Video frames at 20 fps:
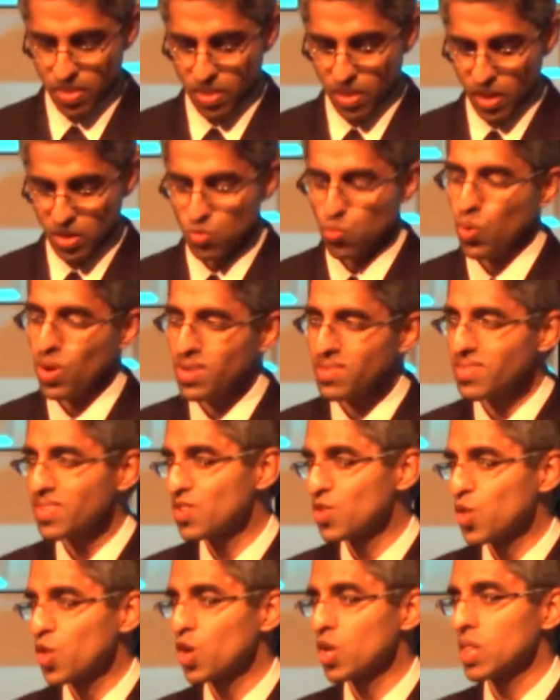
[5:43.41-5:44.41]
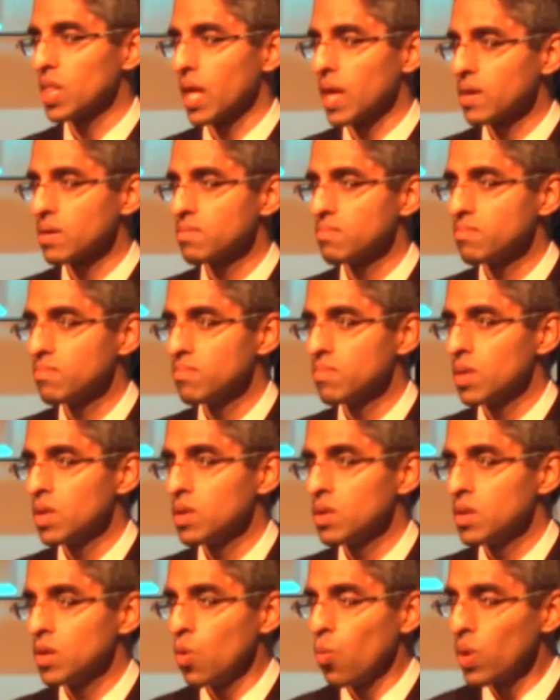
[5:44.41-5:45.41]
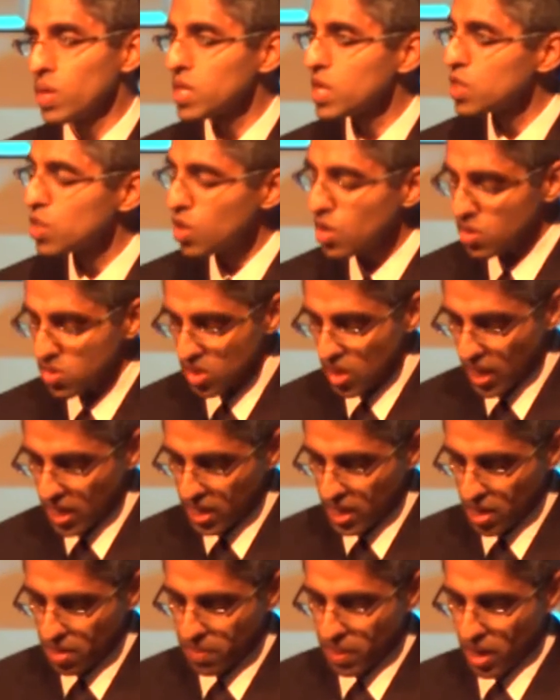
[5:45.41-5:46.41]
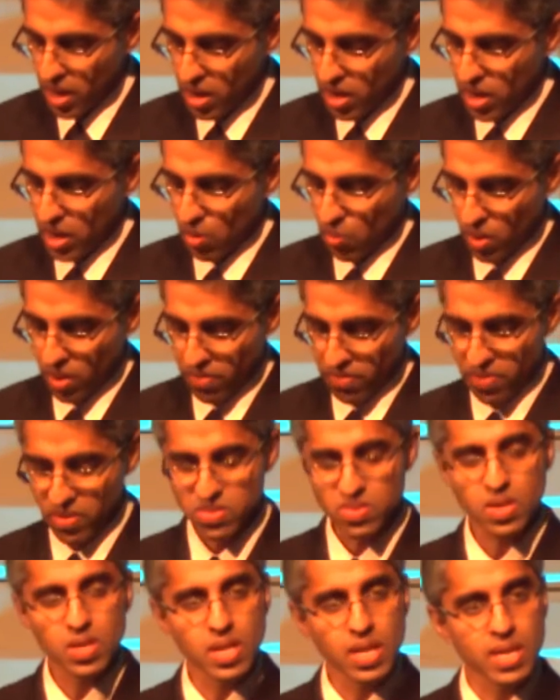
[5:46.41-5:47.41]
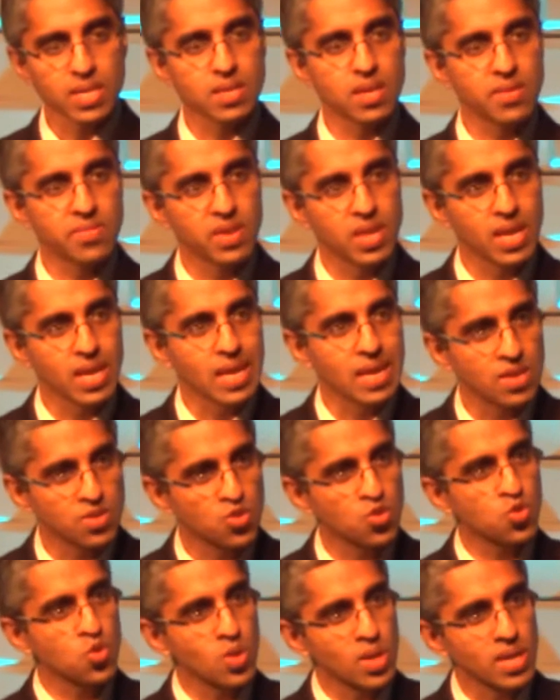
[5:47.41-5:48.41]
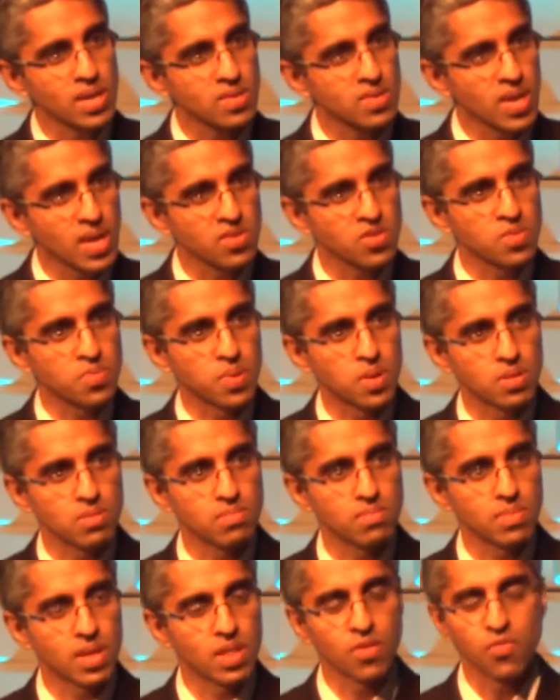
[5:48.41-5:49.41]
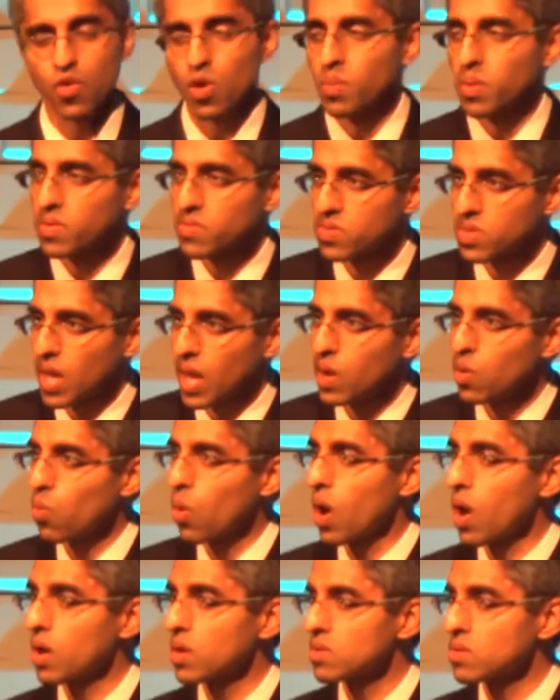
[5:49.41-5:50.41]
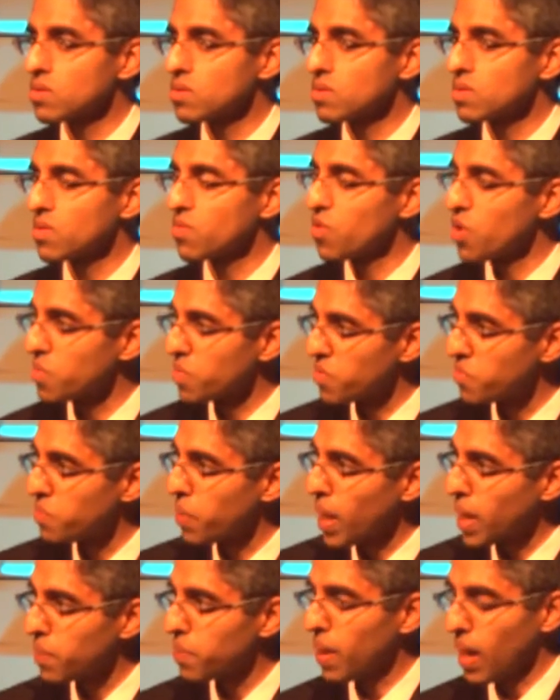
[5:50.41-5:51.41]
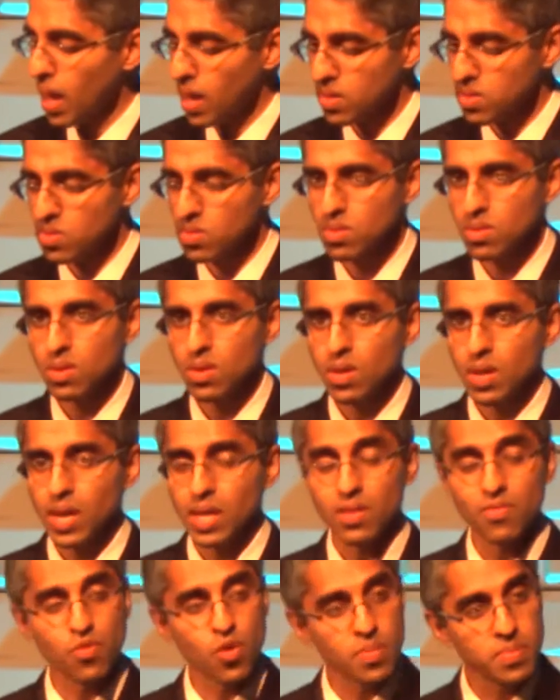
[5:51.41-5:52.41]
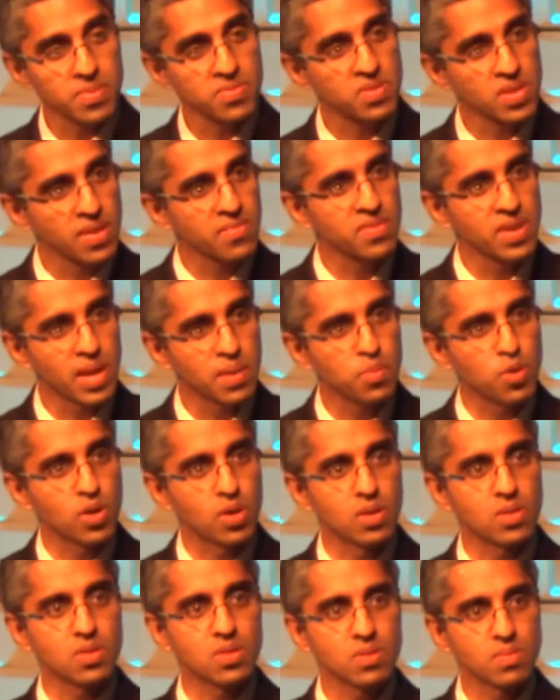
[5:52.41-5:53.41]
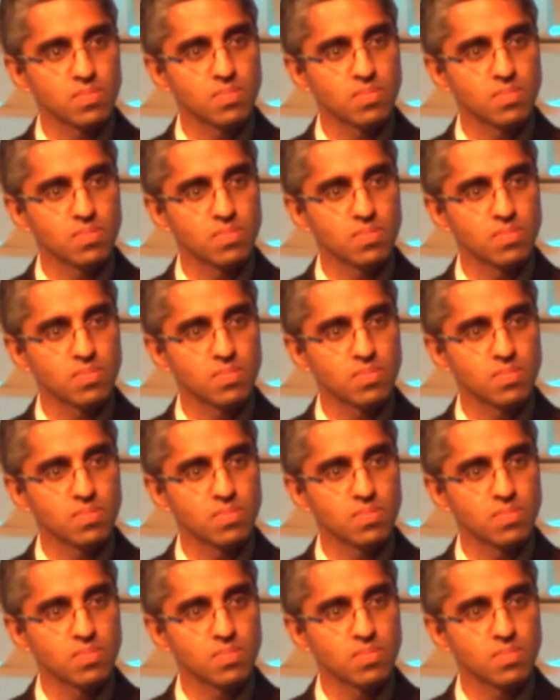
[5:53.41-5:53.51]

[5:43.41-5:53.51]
And what does this look like? Well, it looks like in America where physical activity is truly accessible in the form of sidewalks, in the form of bike paths, in the form of safe neighborhoods.